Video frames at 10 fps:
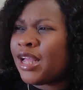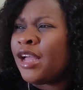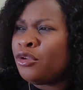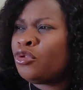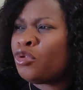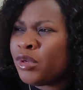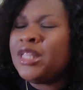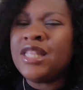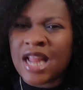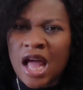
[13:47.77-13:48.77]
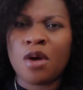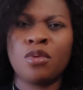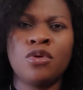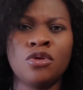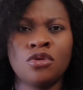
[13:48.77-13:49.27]
are you doing
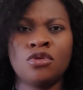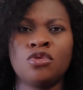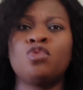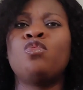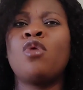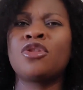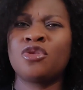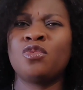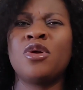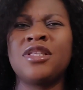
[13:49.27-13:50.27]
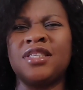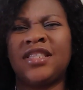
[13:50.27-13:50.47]
now to work towards